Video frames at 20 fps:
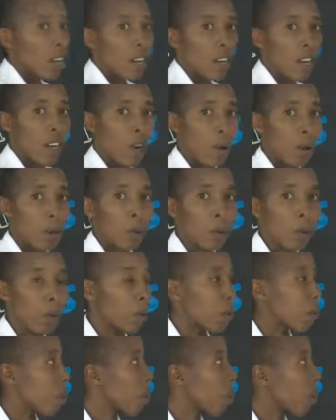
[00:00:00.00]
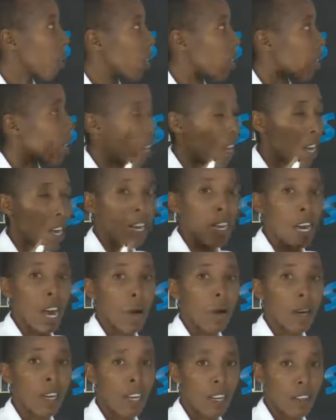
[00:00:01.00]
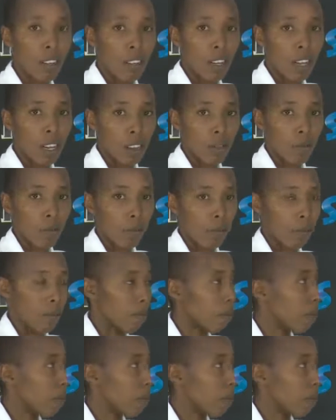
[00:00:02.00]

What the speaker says: Now, in our next lesson,